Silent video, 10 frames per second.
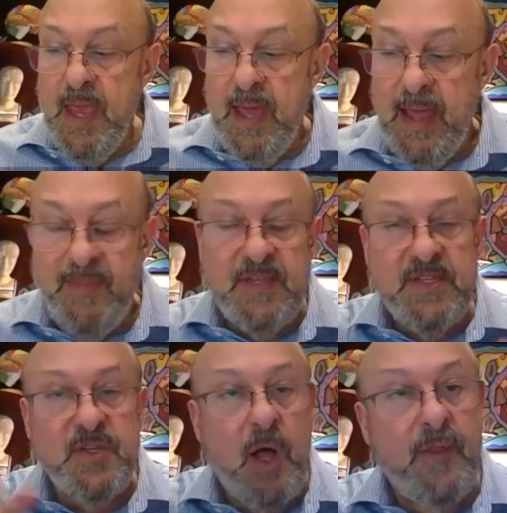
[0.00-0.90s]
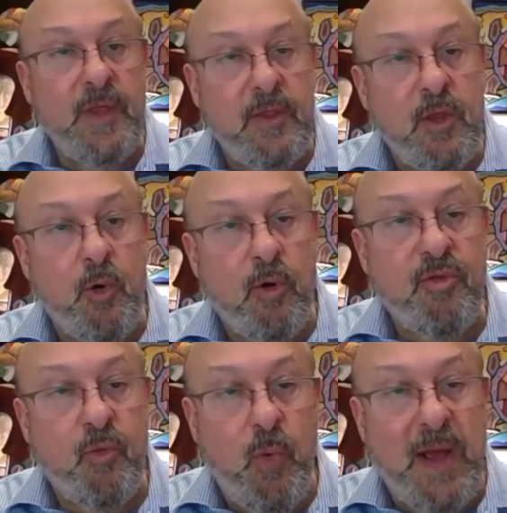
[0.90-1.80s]
and this is all in the
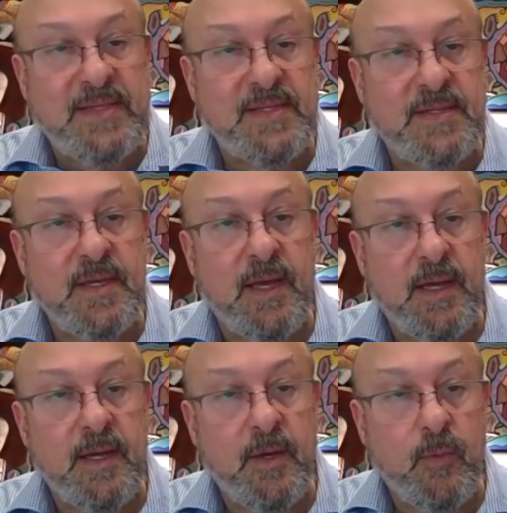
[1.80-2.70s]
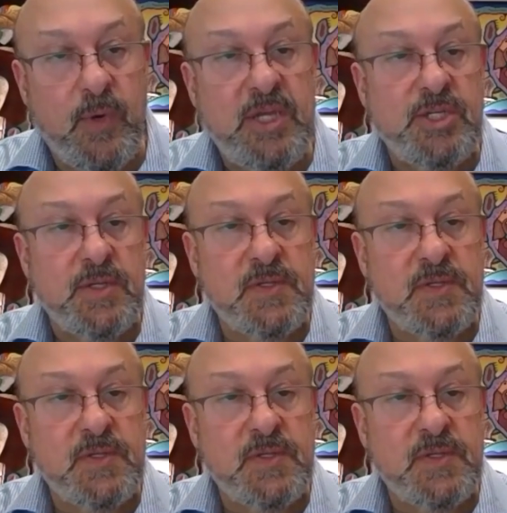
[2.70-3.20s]
Northwest region.